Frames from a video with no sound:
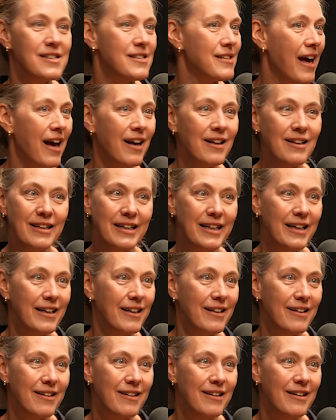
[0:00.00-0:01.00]
exactly
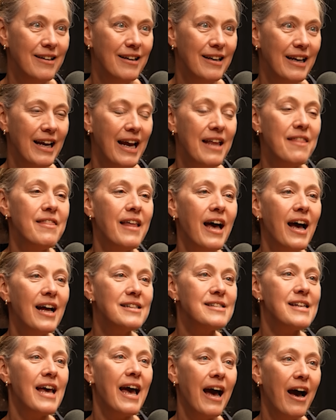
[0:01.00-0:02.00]
it and
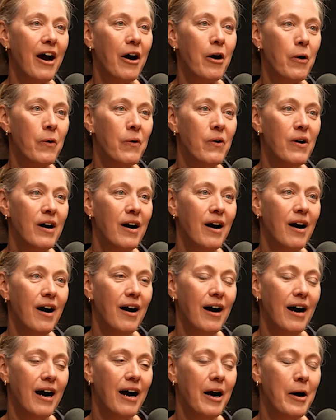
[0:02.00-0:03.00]
that's how
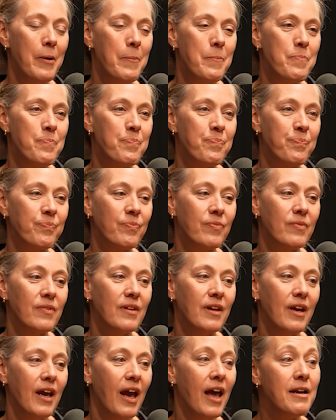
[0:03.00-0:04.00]
um,
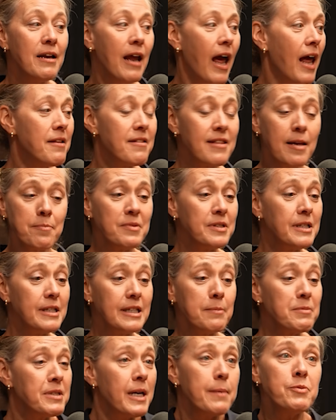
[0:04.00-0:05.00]
and and some,
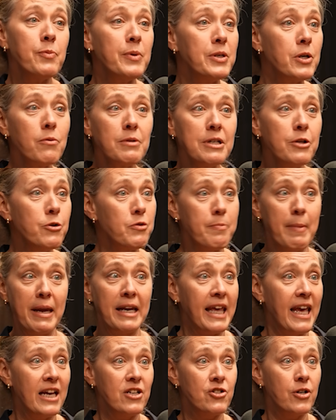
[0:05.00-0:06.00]
sometimes we don't use
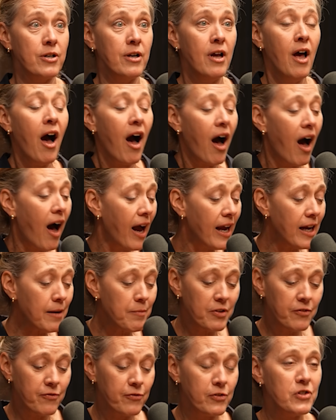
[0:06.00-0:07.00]
medication i
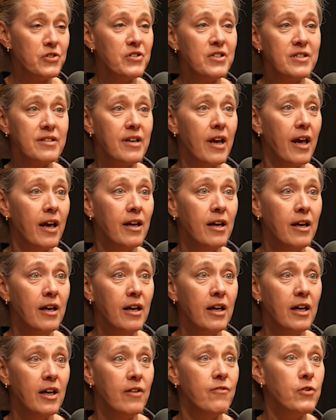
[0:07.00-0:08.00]
am the first to say
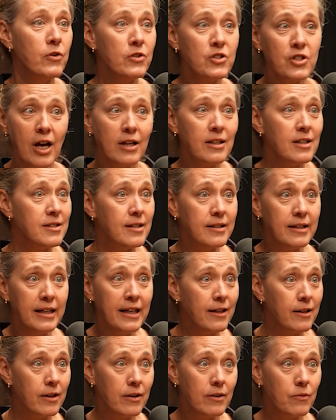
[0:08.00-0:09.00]
if your child doesn't
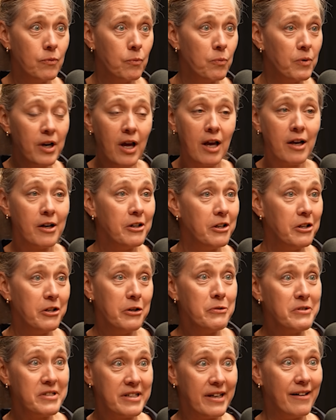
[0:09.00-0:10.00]
need it, we're not going to
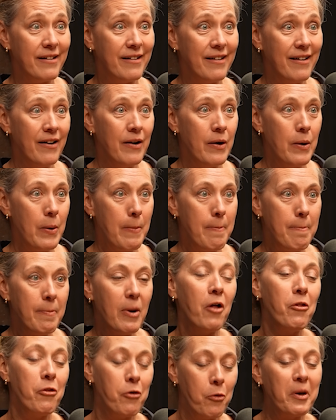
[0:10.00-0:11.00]
use it.
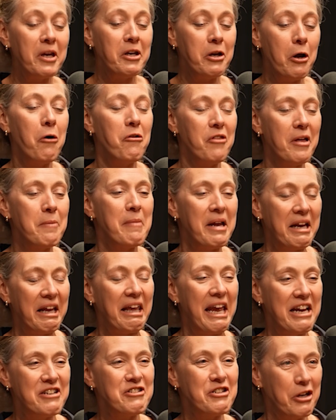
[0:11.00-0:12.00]
Although we know that
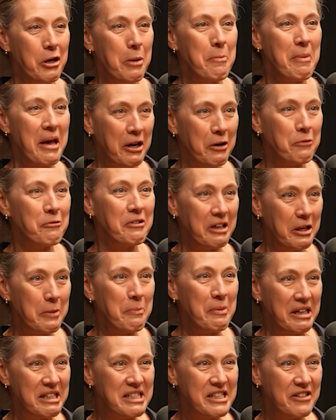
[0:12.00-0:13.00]
medication can make a really
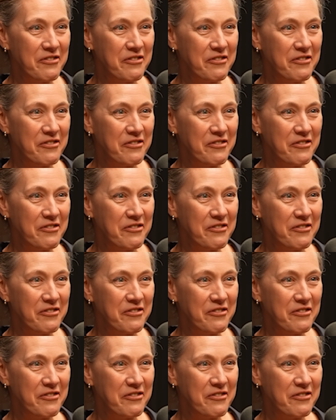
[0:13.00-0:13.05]
big